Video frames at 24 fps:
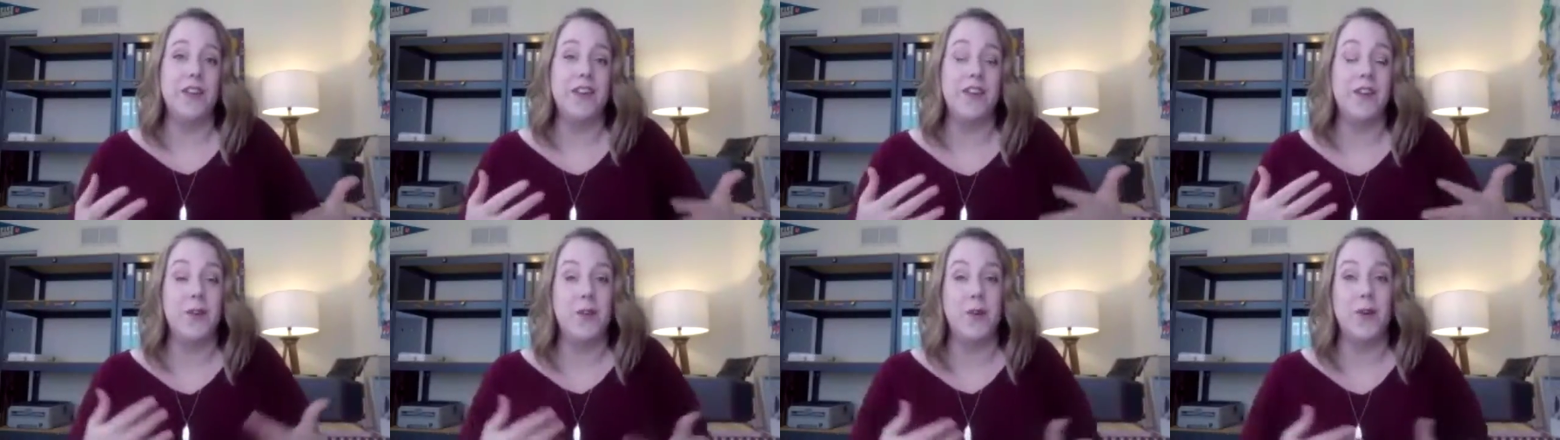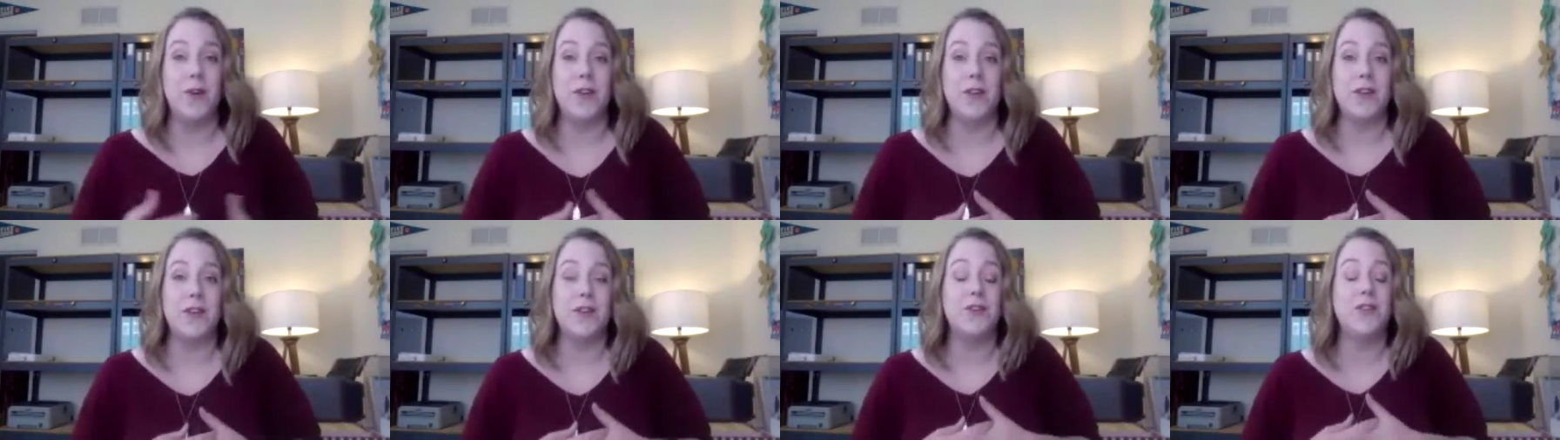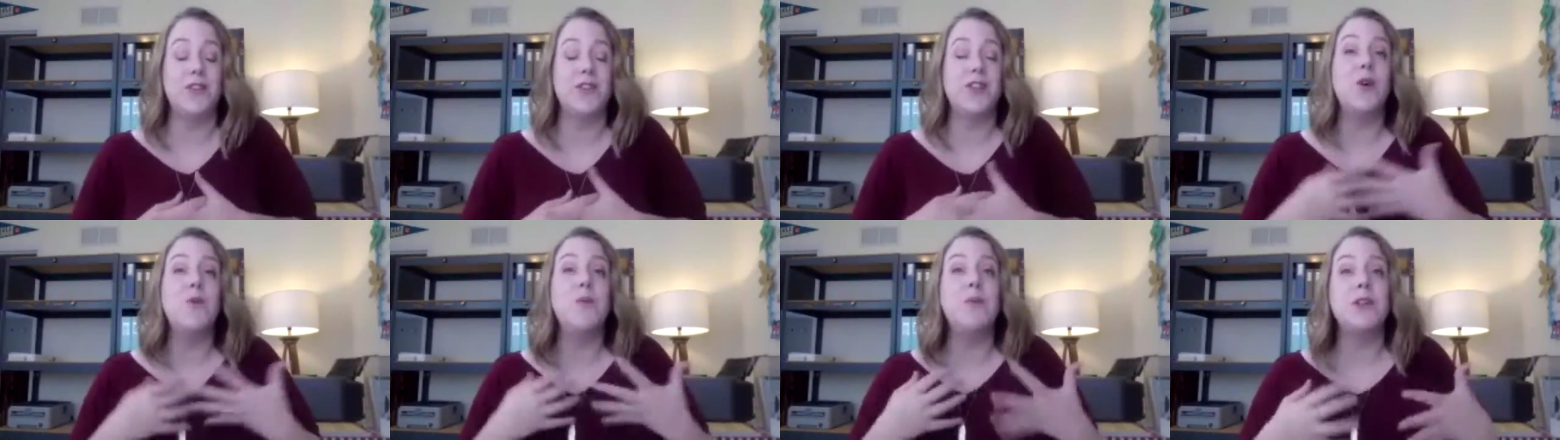that you're
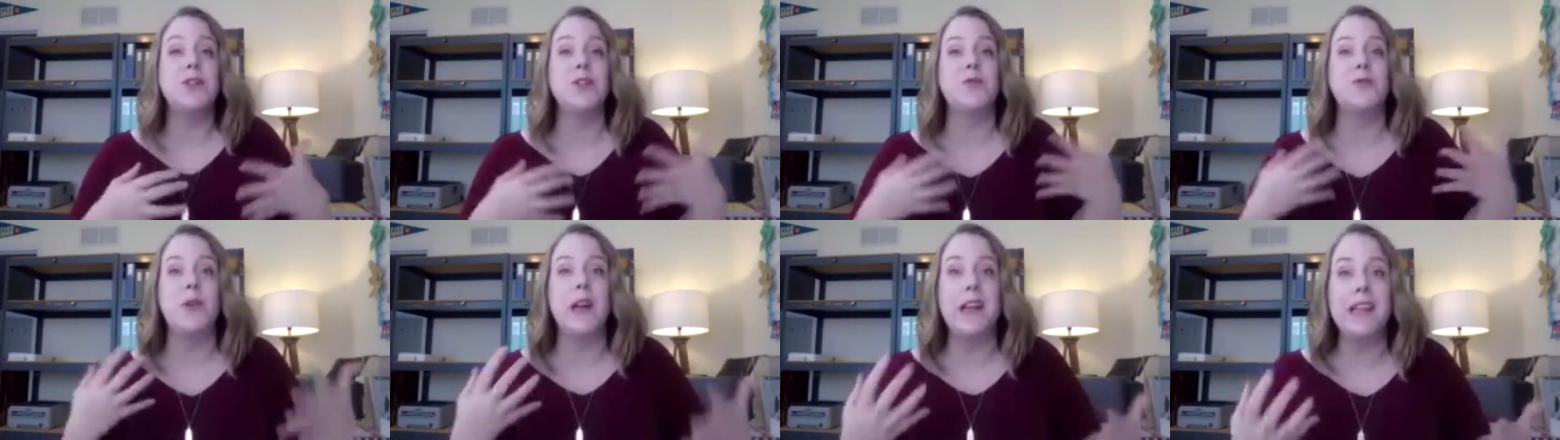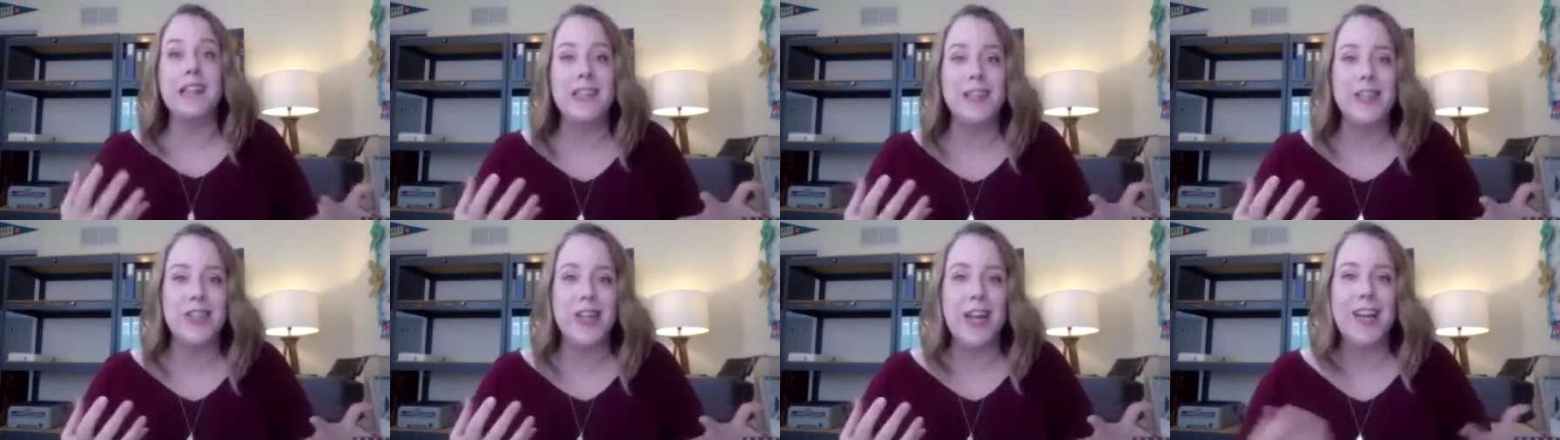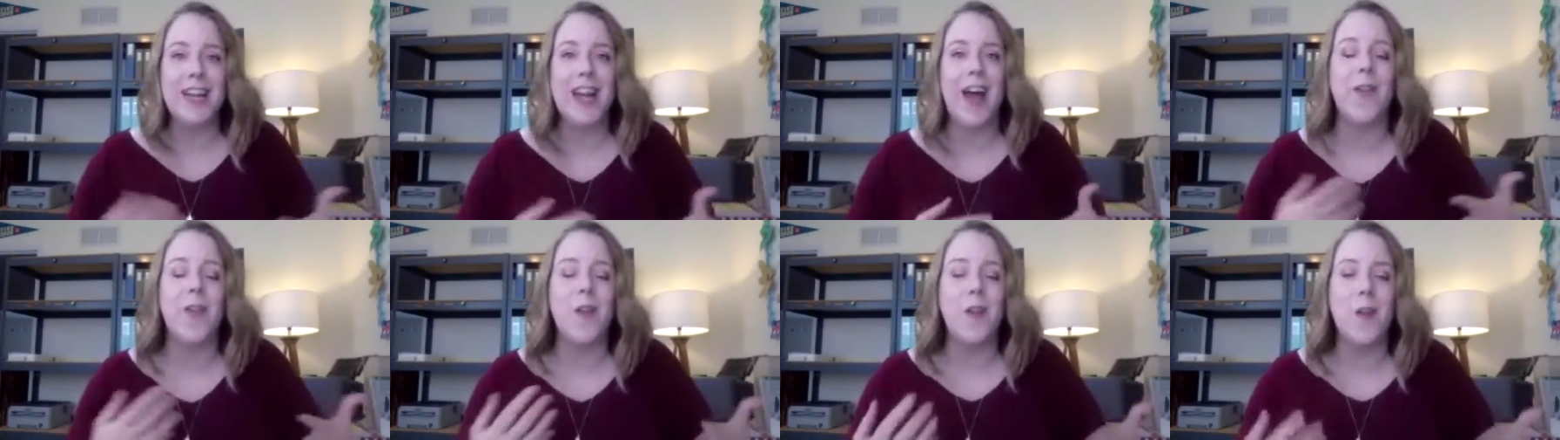so much relishing
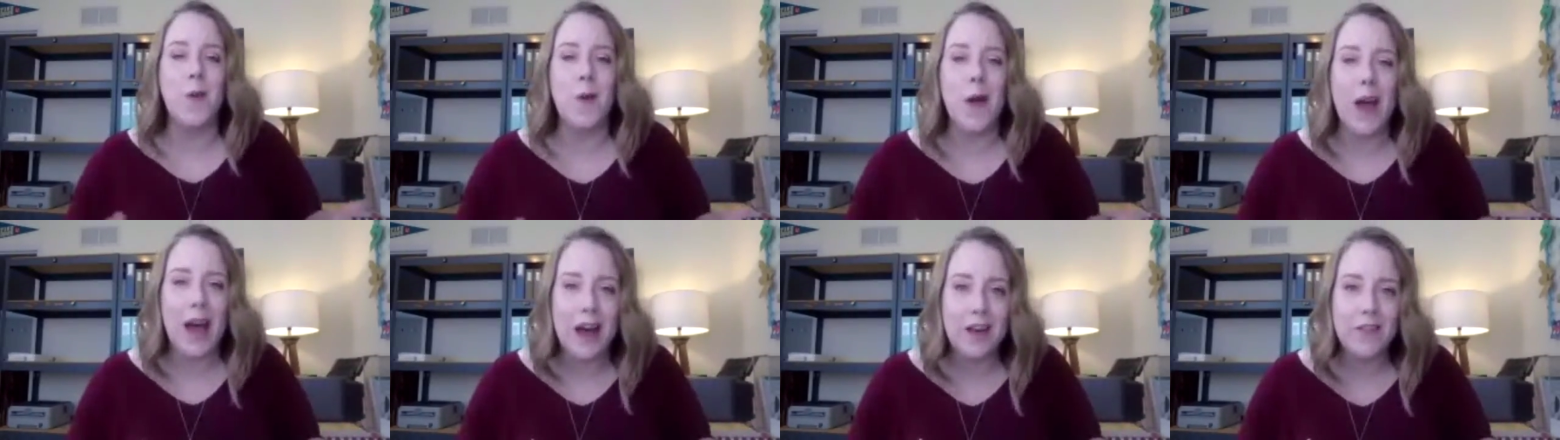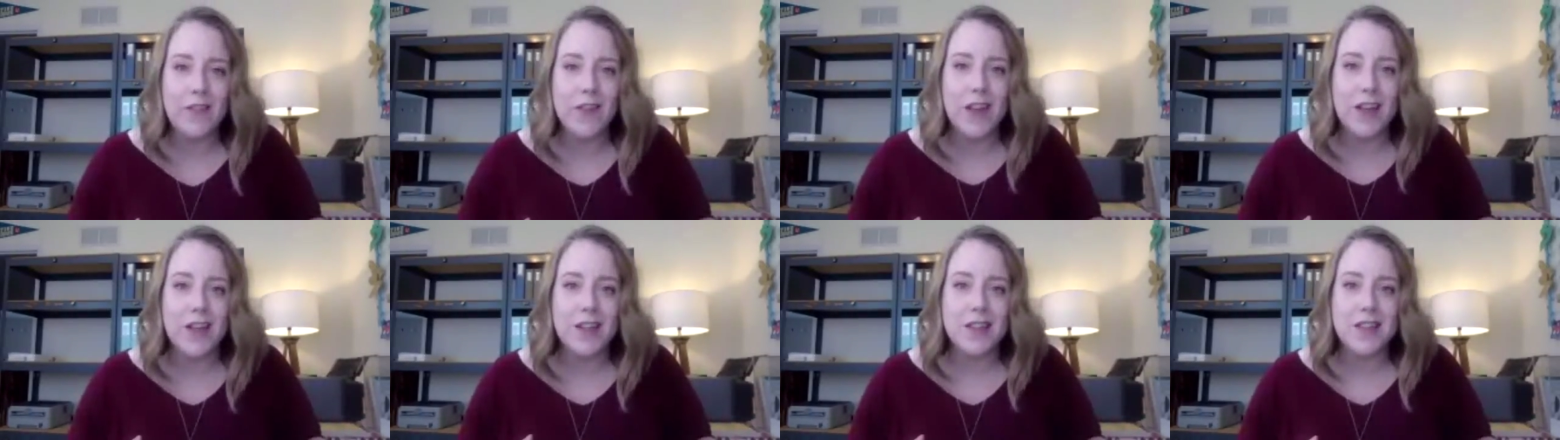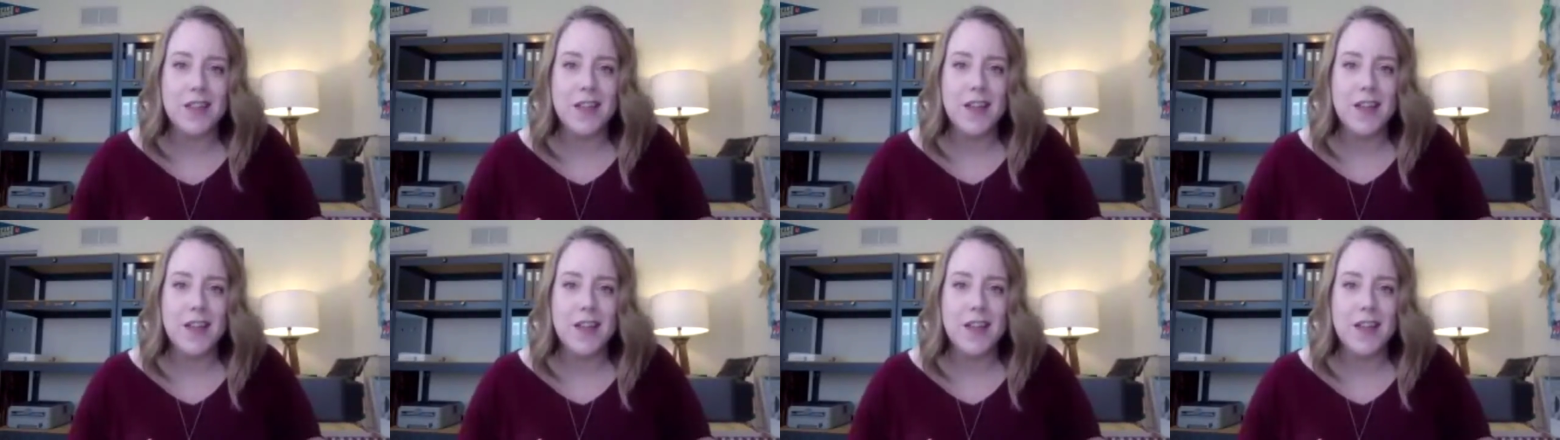now that you have it.